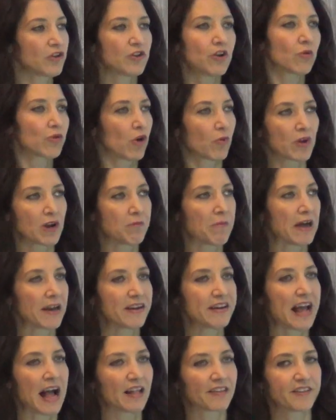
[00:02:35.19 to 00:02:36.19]
don't know what a
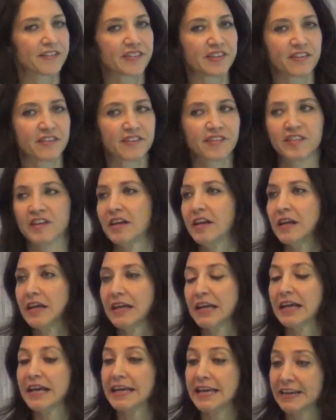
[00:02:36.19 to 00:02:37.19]
meta-analysis,
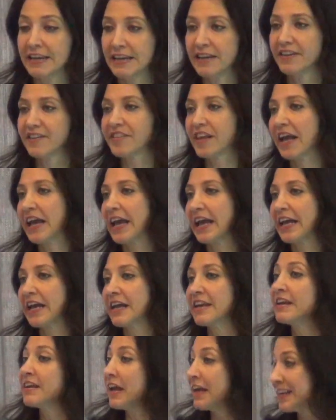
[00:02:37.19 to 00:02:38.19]
it is
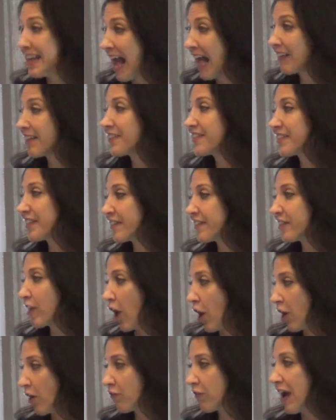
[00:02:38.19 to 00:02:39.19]
an
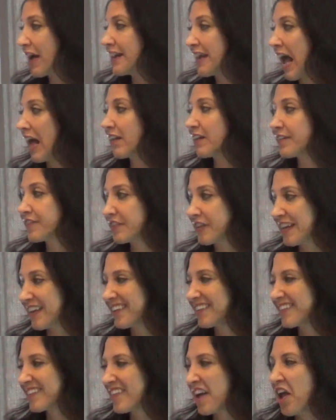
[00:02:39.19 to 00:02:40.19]
analysis of
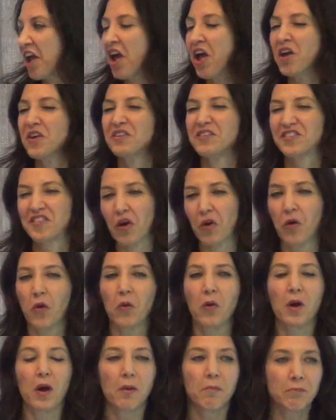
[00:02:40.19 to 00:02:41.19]
analyses.
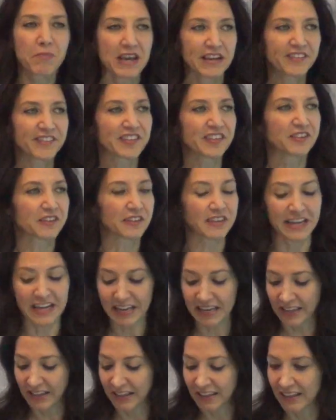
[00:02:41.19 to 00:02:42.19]
So
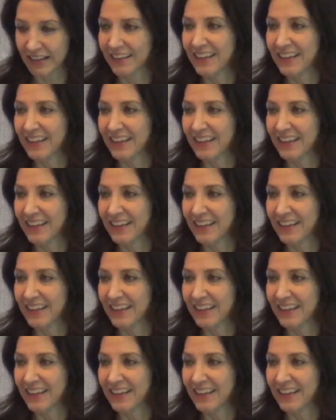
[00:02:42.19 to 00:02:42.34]
basically,